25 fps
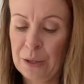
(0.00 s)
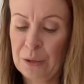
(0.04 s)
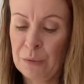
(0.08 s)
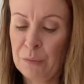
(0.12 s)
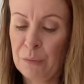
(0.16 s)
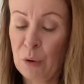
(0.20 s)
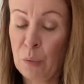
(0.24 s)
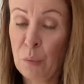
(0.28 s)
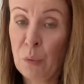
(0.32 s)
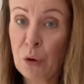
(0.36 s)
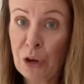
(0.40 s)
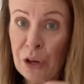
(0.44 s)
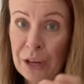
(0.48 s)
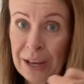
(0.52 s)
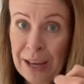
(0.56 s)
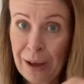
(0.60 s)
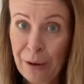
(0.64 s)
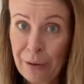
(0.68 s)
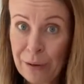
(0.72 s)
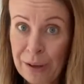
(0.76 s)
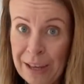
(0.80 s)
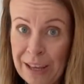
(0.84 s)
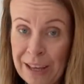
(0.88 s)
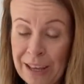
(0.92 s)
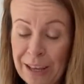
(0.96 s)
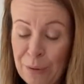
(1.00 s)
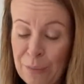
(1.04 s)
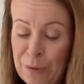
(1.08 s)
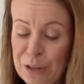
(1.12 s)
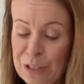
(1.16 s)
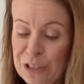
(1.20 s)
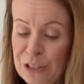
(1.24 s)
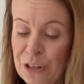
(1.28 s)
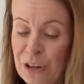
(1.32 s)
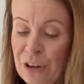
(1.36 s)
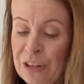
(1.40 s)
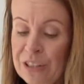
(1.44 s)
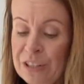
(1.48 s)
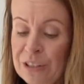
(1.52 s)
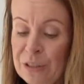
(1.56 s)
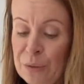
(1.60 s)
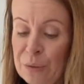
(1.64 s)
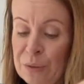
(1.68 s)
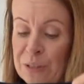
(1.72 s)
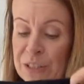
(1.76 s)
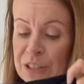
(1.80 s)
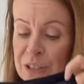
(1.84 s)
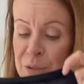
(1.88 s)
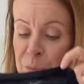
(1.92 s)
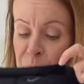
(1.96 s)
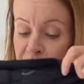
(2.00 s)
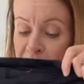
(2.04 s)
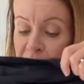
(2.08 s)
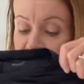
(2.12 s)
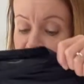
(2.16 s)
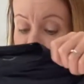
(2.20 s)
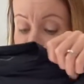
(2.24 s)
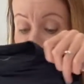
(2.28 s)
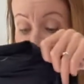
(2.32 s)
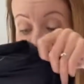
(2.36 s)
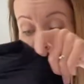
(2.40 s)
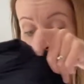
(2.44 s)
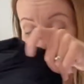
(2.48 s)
My workout gear, which I do need to wear more